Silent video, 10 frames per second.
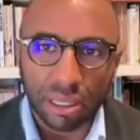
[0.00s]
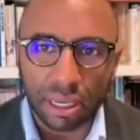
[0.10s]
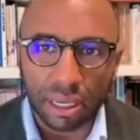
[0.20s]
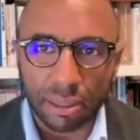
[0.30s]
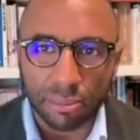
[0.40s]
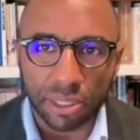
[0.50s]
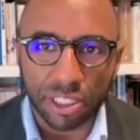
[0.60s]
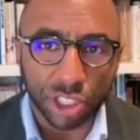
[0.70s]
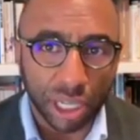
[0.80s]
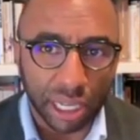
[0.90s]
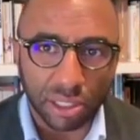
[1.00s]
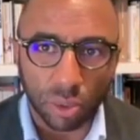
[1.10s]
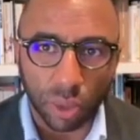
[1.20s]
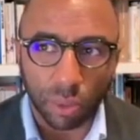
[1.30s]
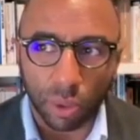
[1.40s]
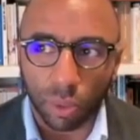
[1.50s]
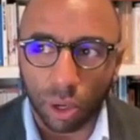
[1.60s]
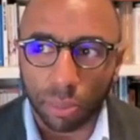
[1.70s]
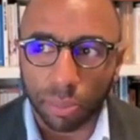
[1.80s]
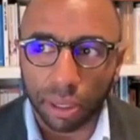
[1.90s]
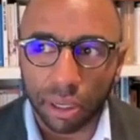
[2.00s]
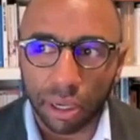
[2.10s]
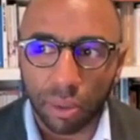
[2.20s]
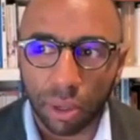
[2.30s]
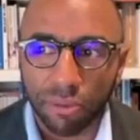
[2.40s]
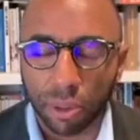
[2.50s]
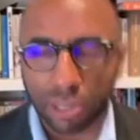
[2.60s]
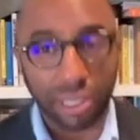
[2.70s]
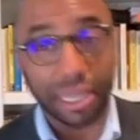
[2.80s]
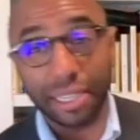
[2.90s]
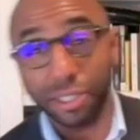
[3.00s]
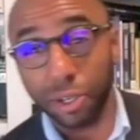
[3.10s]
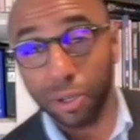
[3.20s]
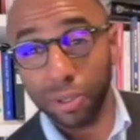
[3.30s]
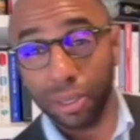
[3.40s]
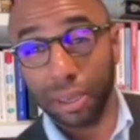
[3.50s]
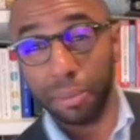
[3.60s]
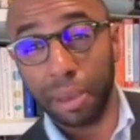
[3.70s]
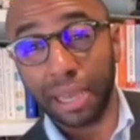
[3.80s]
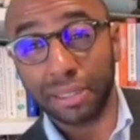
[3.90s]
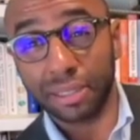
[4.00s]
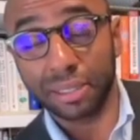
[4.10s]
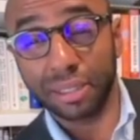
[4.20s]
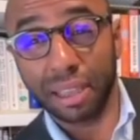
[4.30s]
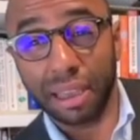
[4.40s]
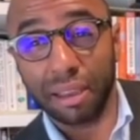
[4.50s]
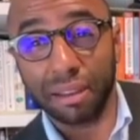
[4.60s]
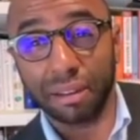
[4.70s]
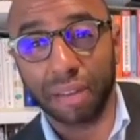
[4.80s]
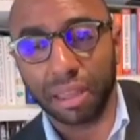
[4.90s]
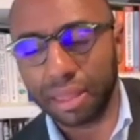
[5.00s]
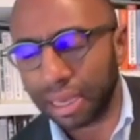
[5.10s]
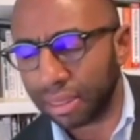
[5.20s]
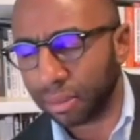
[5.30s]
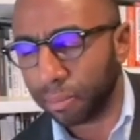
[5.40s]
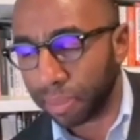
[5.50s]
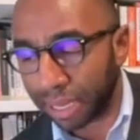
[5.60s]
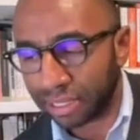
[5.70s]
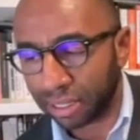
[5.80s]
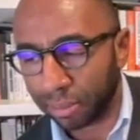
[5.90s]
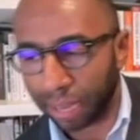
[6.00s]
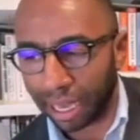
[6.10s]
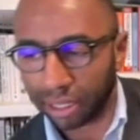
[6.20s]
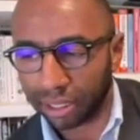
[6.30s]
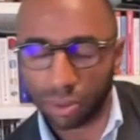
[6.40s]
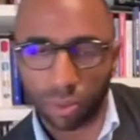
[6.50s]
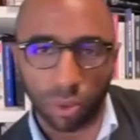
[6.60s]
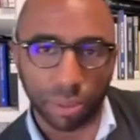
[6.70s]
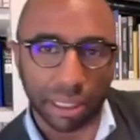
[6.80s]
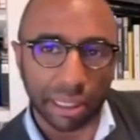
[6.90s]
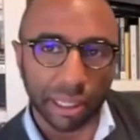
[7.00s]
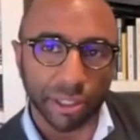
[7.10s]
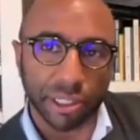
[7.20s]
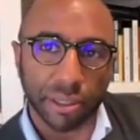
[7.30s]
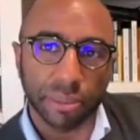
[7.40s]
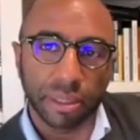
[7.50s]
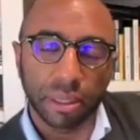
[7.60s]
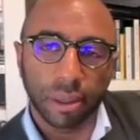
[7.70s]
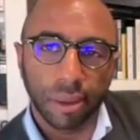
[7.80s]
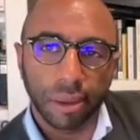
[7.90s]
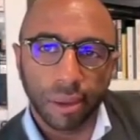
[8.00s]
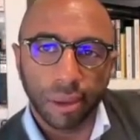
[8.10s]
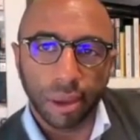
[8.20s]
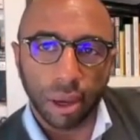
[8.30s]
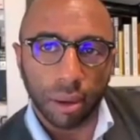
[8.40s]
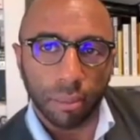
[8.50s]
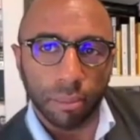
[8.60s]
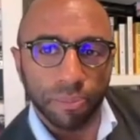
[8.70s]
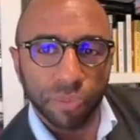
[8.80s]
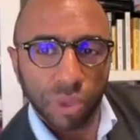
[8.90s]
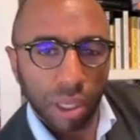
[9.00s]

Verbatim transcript: um, and change the way we work. But I want to focus on the internal impacts, and I think the biggest impact will be leadership. Um,